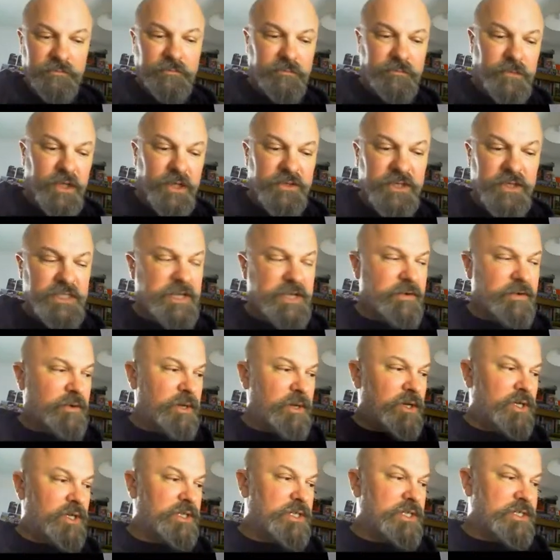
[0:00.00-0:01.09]
So let's have a quick
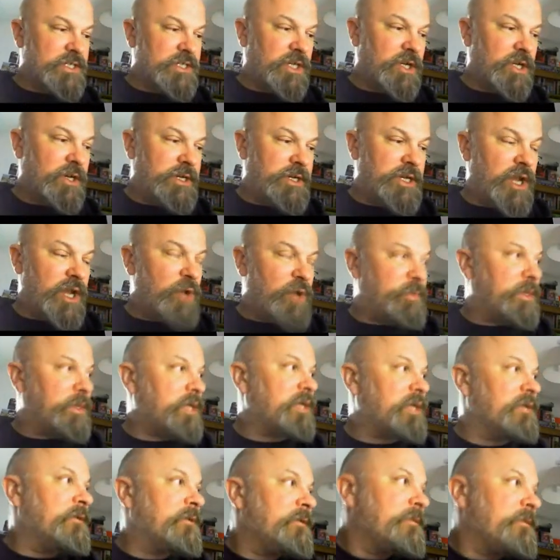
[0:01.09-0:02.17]
look at the secluded opening
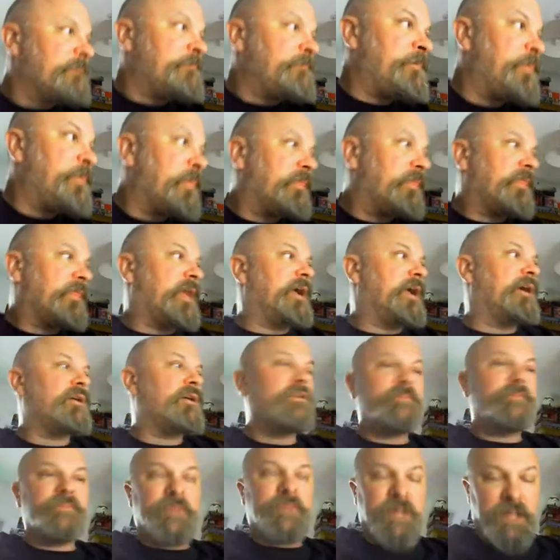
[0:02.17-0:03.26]
now,
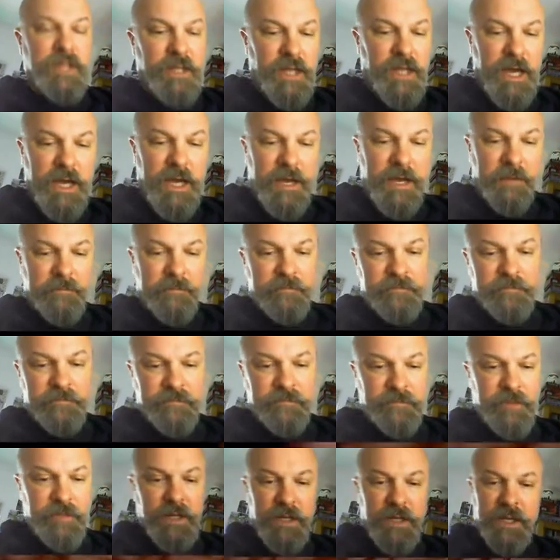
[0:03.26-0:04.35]
um,
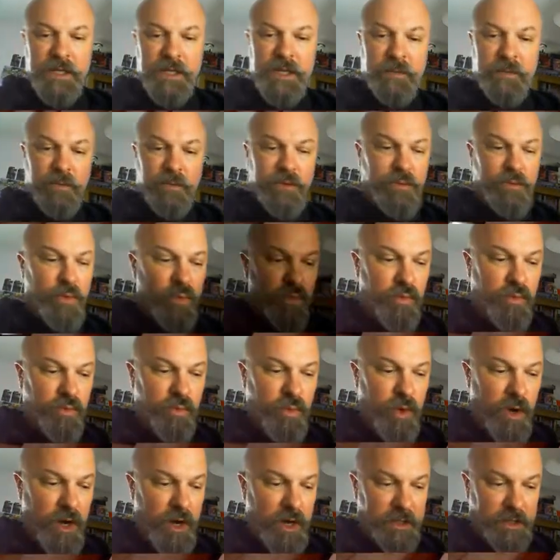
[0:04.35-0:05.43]
and then we will
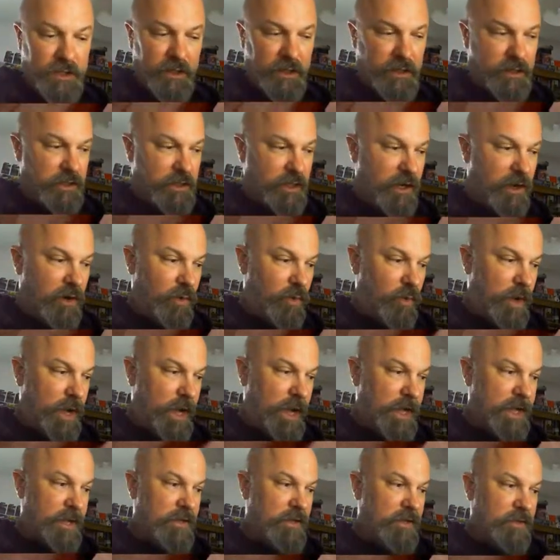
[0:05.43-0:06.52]
work our
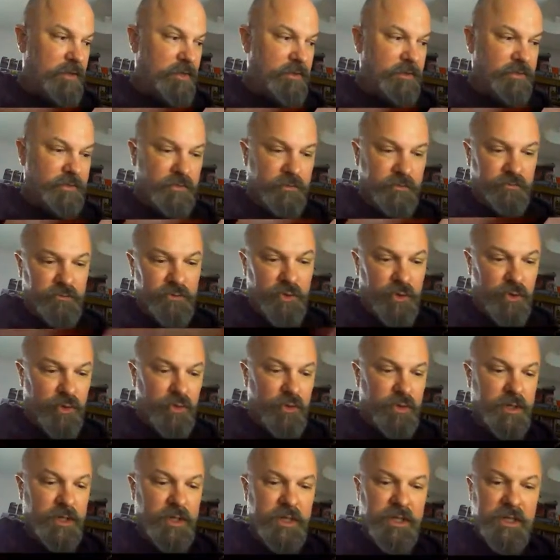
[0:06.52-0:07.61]
way through
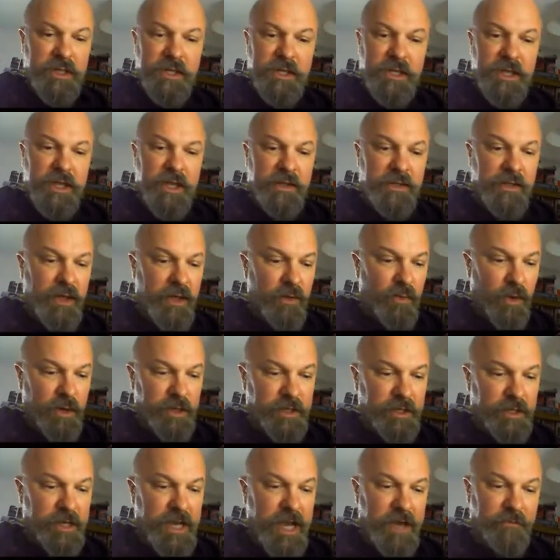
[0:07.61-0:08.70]
one of
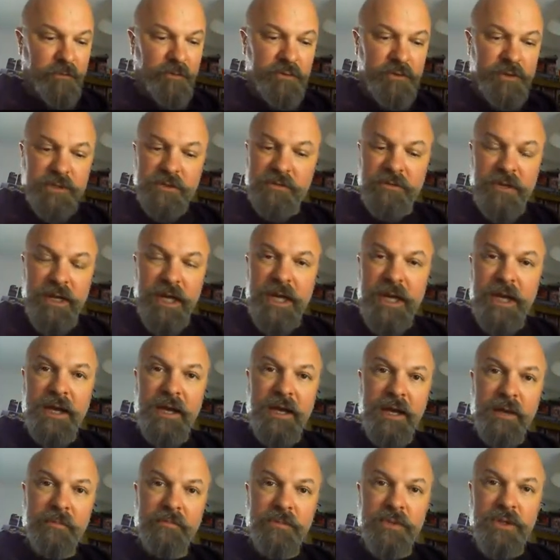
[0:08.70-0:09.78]
the levels,
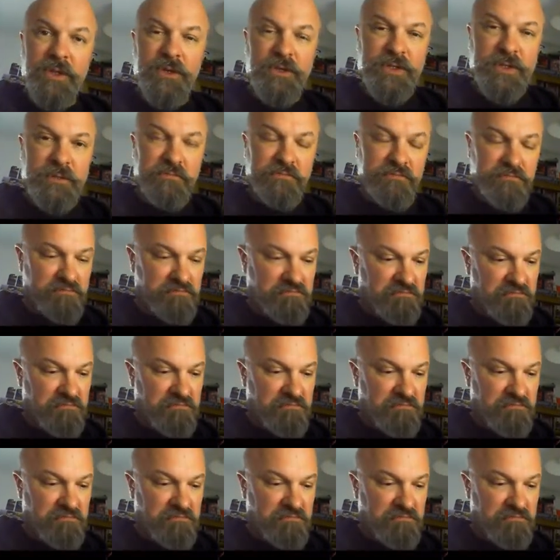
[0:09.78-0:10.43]
um, do some